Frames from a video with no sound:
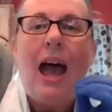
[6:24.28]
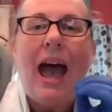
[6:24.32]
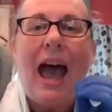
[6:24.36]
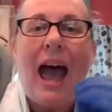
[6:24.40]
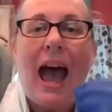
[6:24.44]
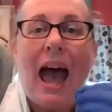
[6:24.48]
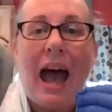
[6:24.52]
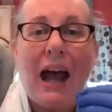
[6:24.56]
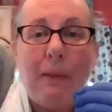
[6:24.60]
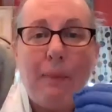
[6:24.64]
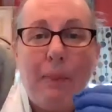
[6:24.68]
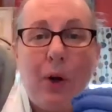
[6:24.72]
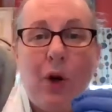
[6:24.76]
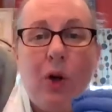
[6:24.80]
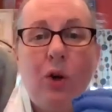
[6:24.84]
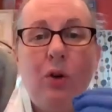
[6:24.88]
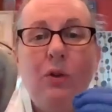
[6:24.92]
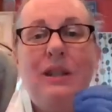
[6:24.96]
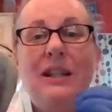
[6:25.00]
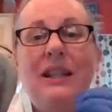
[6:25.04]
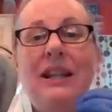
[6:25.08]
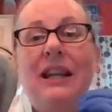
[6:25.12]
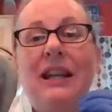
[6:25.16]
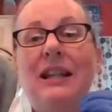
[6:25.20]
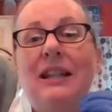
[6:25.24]

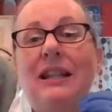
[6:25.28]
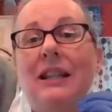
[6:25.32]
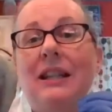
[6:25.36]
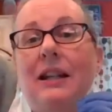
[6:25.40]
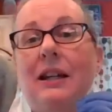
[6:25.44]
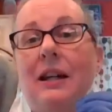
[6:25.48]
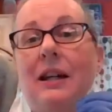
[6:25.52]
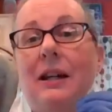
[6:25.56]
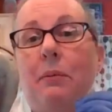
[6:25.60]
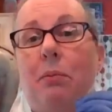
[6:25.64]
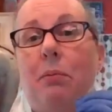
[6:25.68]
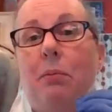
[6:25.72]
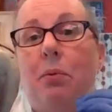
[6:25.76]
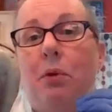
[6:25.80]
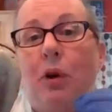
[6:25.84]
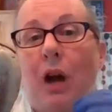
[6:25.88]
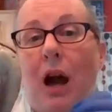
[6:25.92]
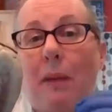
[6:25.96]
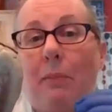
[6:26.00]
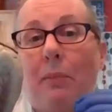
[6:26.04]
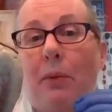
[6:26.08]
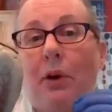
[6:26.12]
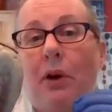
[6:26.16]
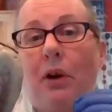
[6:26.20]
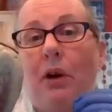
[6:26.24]
Adipose is the
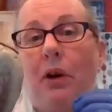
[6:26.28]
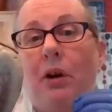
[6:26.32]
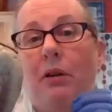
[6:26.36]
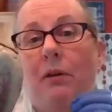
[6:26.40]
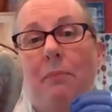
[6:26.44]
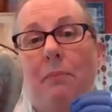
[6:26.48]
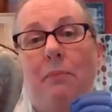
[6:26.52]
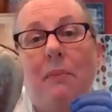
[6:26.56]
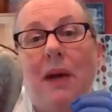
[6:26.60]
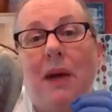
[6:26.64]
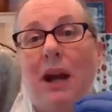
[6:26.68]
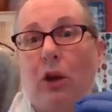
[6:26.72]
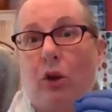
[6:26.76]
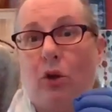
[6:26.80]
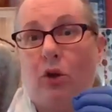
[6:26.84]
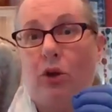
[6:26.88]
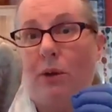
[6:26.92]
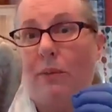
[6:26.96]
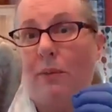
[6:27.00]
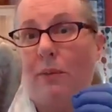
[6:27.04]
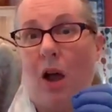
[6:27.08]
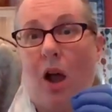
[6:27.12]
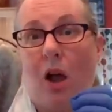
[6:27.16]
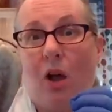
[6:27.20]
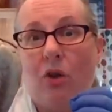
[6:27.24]
proper medical
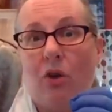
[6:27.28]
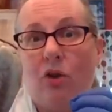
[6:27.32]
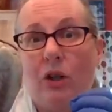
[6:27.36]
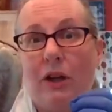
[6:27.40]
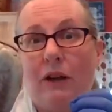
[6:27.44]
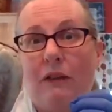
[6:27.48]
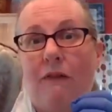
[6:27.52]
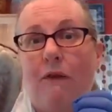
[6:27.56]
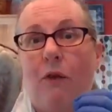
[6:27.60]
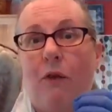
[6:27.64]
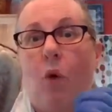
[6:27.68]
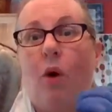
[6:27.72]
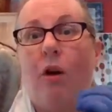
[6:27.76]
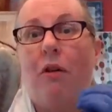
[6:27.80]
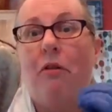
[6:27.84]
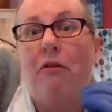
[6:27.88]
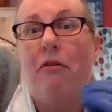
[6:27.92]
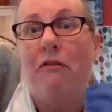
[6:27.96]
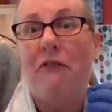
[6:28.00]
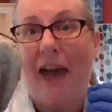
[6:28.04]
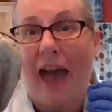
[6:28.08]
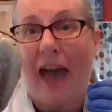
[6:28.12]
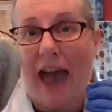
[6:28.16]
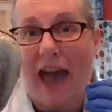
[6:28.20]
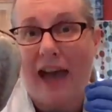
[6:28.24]
terminology for
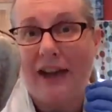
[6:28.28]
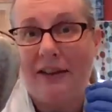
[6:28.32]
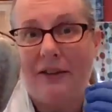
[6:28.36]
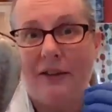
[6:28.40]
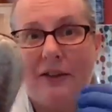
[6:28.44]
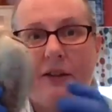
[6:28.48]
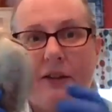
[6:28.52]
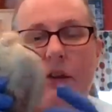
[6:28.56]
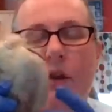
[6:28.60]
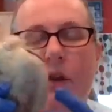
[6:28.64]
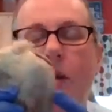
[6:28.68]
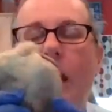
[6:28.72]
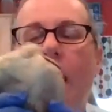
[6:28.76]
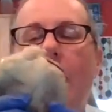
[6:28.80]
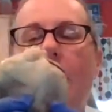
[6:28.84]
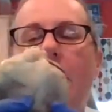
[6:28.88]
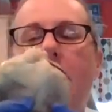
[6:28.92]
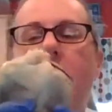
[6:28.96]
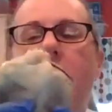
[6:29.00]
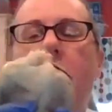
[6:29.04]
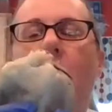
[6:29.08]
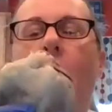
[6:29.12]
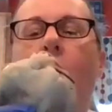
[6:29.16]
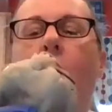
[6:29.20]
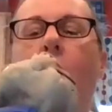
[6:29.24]
fat. Okay,
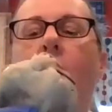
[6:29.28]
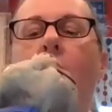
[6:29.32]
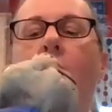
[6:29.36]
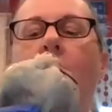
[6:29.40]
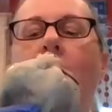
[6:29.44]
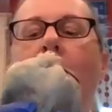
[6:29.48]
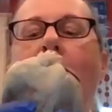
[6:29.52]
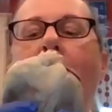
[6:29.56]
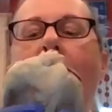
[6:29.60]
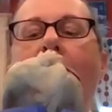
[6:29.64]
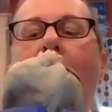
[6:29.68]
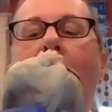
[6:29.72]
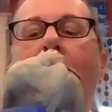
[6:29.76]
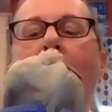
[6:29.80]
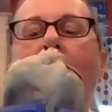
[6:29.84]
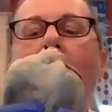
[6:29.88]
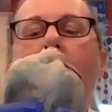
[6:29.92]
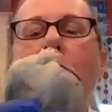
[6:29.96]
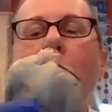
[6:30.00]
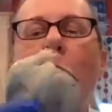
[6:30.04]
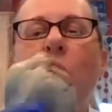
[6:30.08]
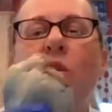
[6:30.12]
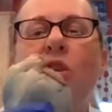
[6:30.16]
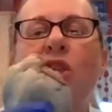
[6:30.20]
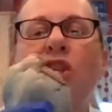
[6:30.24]
so
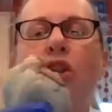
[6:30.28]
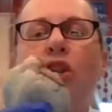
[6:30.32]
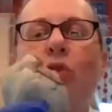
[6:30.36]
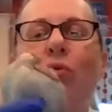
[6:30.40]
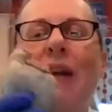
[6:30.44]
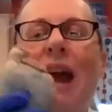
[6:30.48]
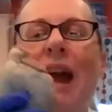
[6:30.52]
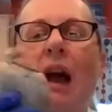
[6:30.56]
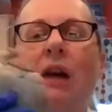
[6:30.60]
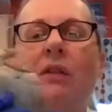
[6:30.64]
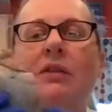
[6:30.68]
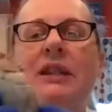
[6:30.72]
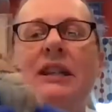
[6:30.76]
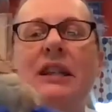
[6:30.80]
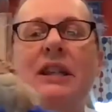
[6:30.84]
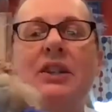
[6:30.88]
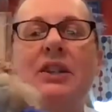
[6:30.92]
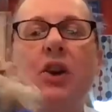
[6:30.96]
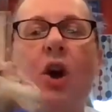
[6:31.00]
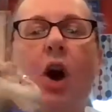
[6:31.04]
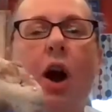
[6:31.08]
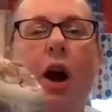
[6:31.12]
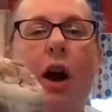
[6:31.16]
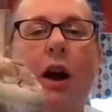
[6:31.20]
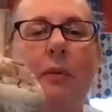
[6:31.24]
adipose surrounds this
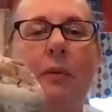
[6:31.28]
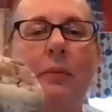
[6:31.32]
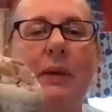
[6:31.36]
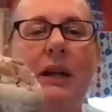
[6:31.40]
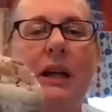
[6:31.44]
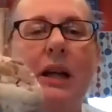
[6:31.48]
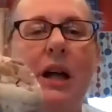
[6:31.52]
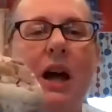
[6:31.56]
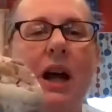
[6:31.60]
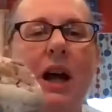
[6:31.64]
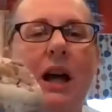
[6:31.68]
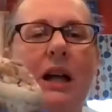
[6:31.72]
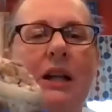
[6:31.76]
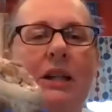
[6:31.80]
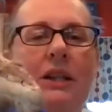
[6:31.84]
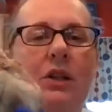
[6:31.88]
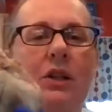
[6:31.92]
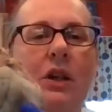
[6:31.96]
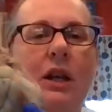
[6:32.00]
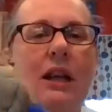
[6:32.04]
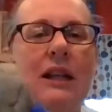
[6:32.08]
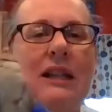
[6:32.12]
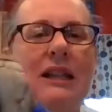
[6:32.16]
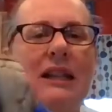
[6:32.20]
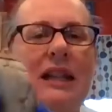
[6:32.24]
heart because
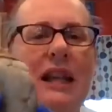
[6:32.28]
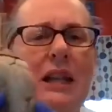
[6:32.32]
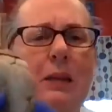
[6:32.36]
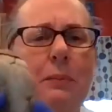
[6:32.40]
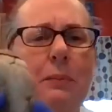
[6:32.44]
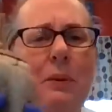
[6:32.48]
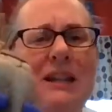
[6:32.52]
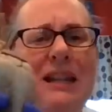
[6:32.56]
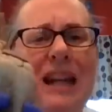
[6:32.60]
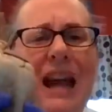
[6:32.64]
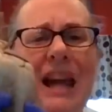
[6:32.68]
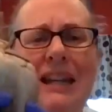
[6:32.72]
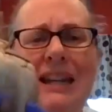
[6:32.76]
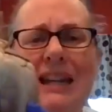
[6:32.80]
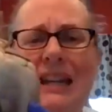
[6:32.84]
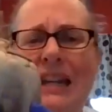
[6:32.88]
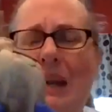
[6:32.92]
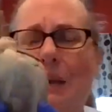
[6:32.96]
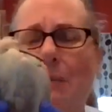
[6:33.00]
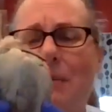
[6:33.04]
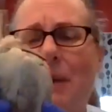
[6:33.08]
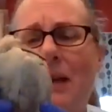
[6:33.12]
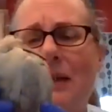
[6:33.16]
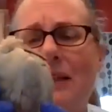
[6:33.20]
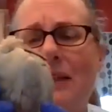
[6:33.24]
it's protecting
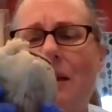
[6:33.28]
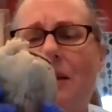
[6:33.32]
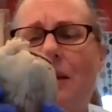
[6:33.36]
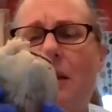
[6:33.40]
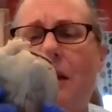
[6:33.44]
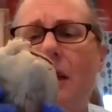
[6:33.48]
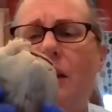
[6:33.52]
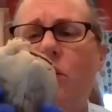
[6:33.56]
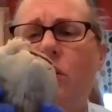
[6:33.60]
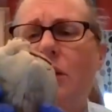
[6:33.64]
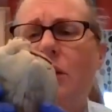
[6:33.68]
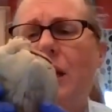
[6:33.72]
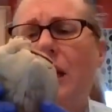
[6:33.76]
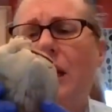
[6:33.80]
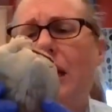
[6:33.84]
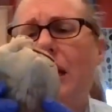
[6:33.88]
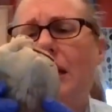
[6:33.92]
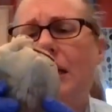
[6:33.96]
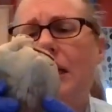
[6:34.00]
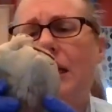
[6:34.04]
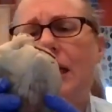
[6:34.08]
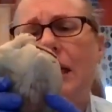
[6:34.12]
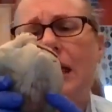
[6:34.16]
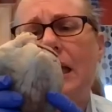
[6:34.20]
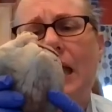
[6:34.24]
it basically, just like it
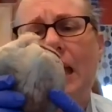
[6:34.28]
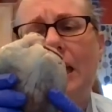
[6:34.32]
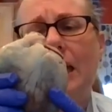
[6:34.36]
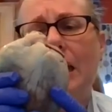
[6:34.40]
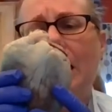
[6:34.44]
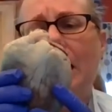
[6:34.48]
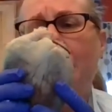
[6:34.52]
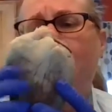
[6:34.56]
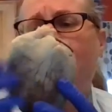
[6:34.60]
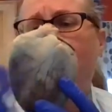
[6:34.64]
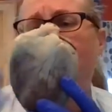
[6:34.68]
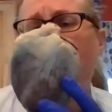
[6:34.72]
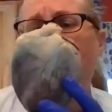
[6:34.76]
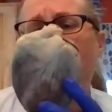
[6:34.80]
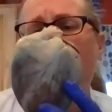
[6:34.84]
did the kidney. It's